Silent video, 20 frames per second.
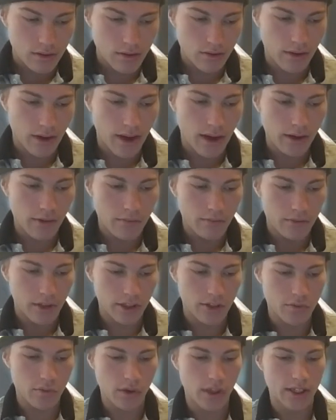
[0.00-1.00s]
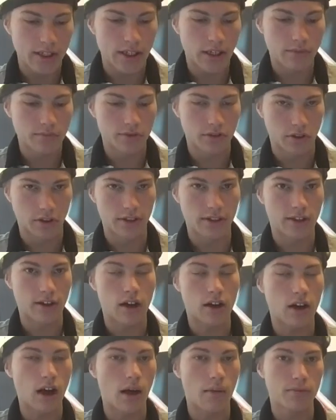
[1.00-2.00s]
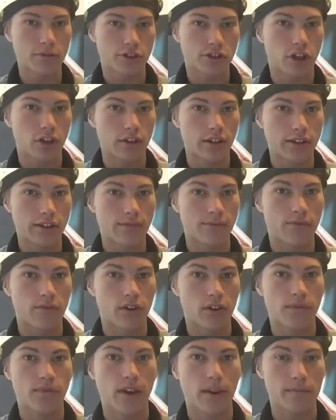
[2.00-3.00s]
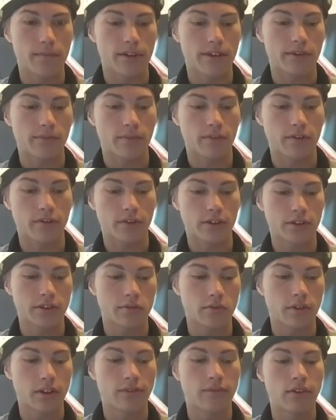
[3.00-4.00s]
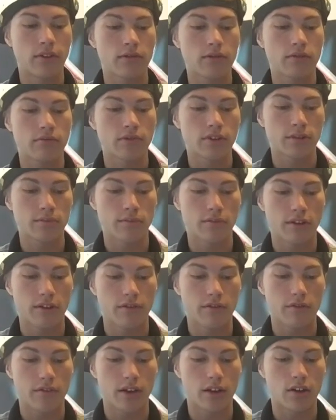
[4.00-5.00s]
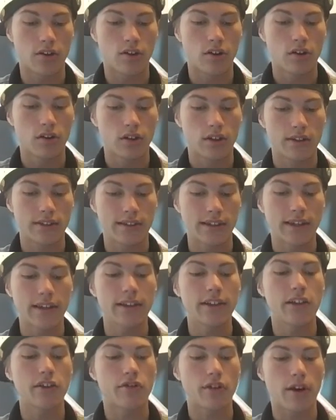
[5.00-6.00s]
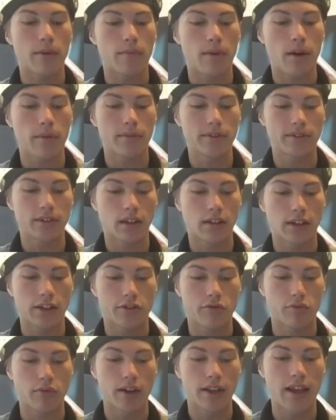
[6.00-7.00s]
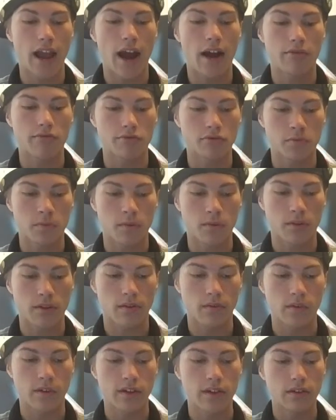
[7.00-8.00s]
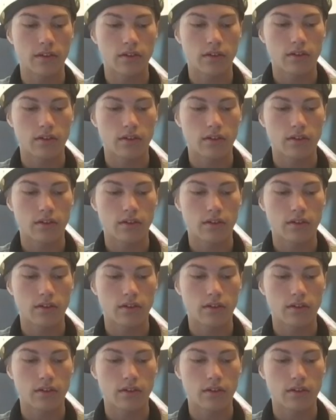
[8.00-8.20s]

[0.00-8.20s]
Okay, that's really dope. So they accomplished all this in 4 to 5 minutes, apparently. So what the fuck was the point of doing it all? Because the India crowd probably saw like 20 hours worth of it.